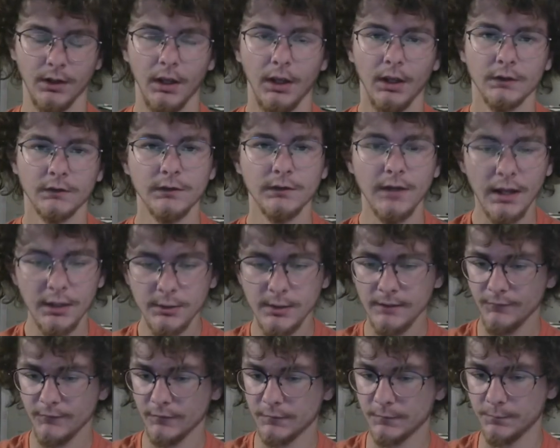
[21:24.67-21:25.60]
So now you
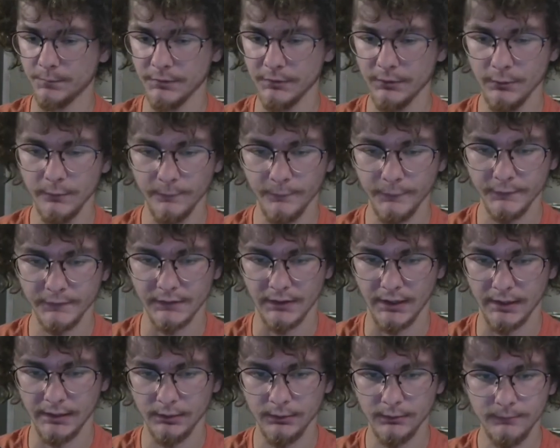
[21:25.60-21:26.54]
have this beautiful
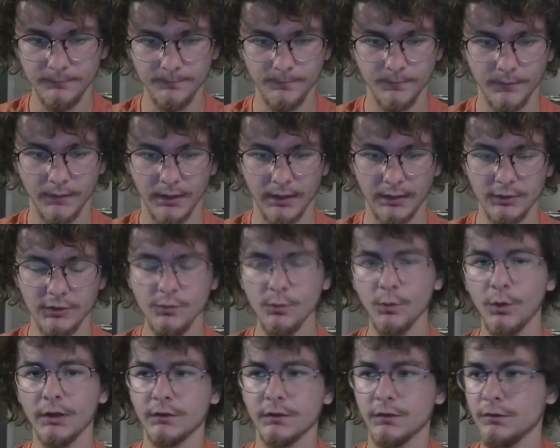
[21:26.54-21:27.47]
title, and you
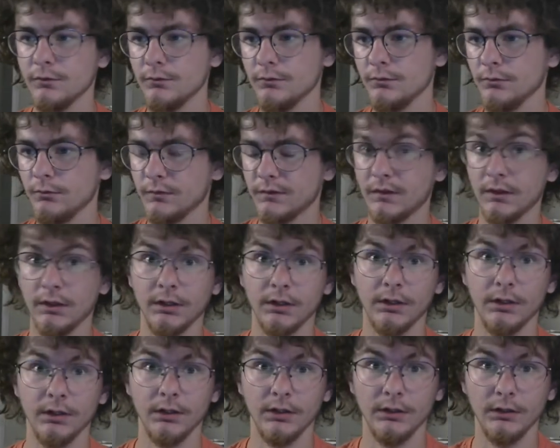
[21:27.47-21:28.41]
want to,
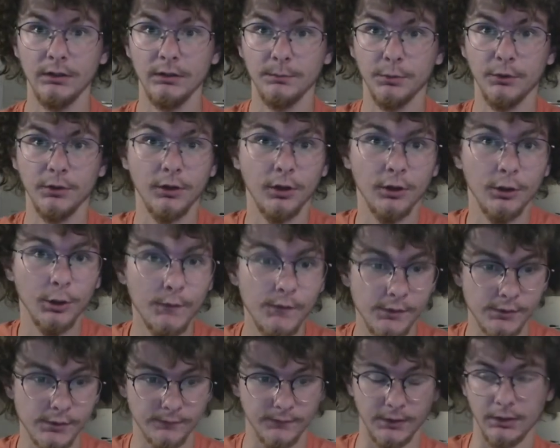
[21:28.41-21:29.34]
say, put it all over
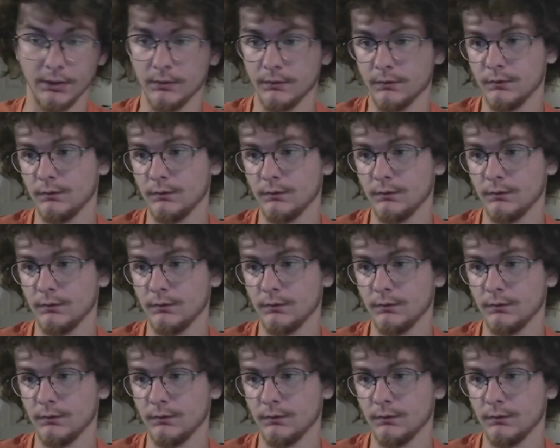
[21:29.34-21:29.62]
your videos.